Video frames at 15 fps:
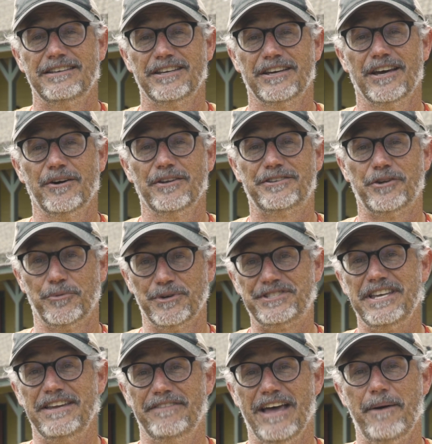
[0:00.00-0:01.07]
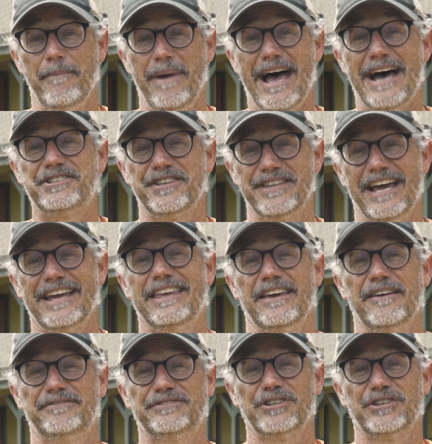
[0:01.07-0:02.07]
to receive that match and that gift.